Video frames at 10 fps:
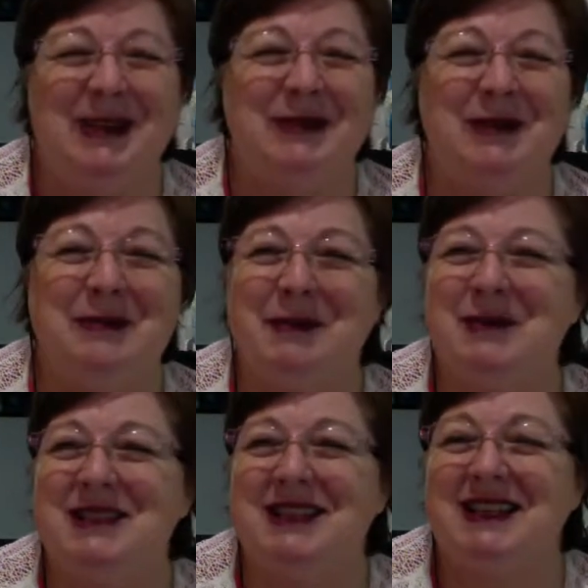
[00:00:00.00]

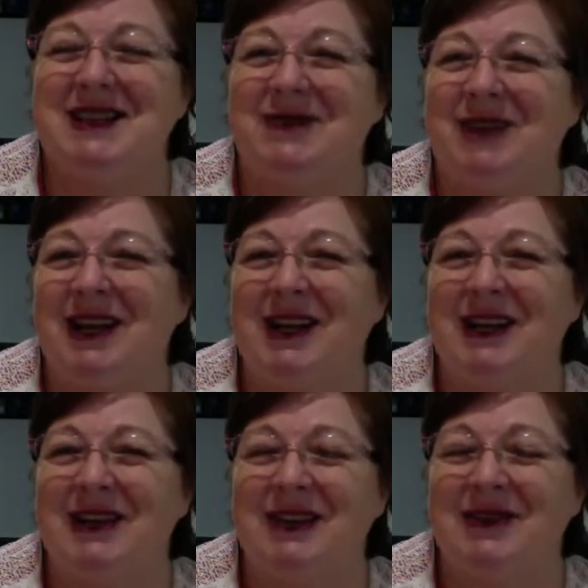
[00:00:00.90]
Remember to hit
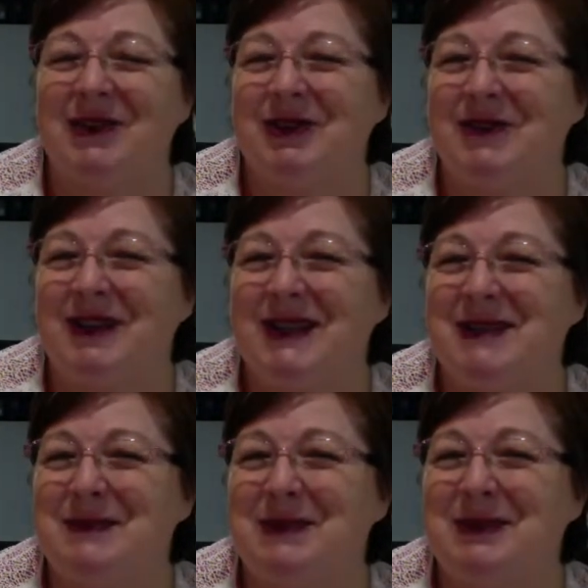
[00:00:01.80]
follow if you're on
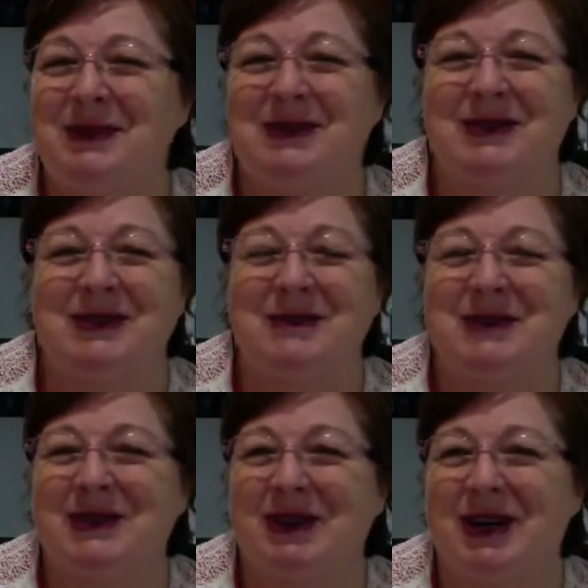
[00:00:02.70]
Facebook, or
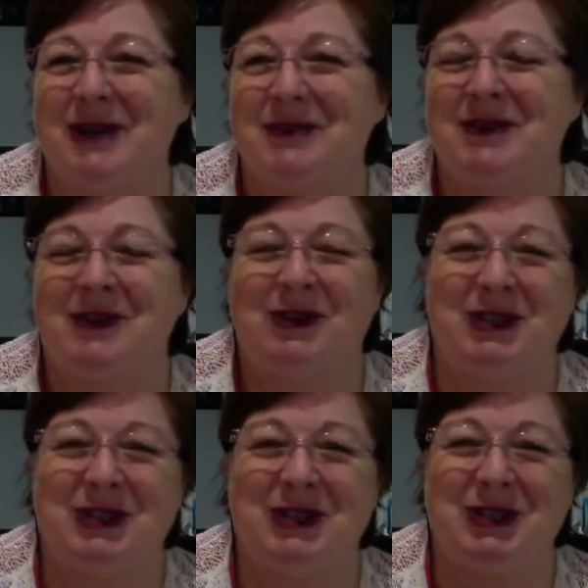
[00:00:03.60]
subscribe if you're
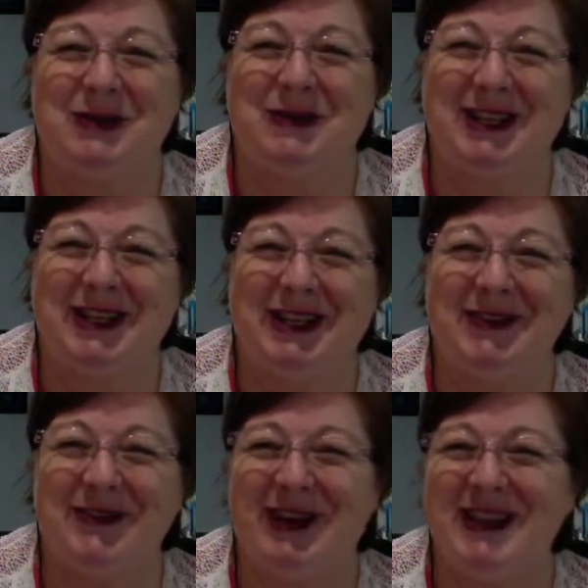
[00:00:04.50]
on YouTube, so you
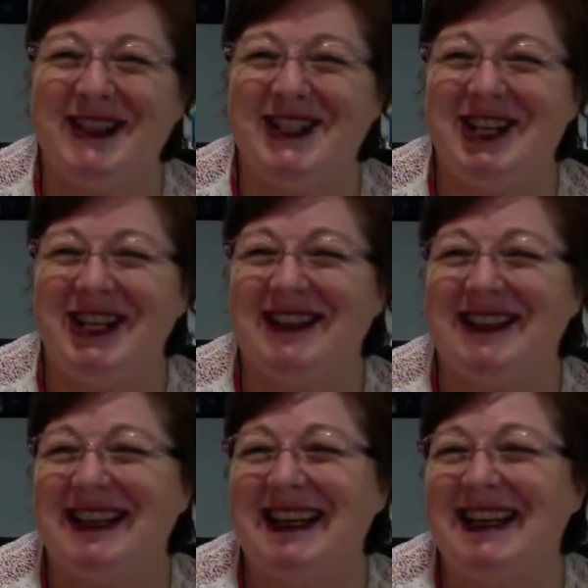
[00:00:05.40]
can find the
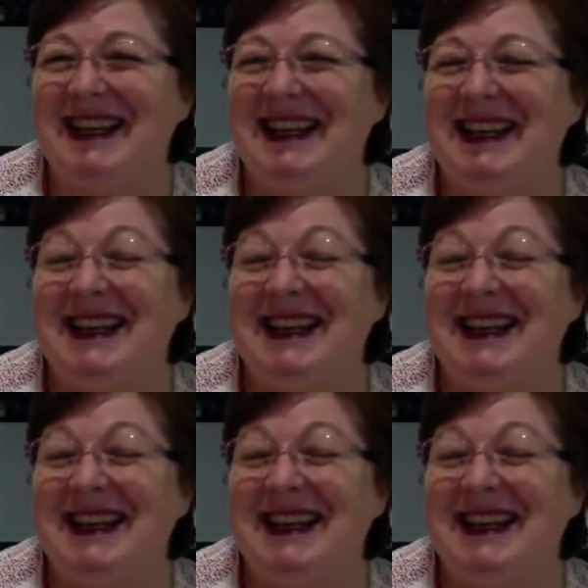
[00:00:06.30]
channel again.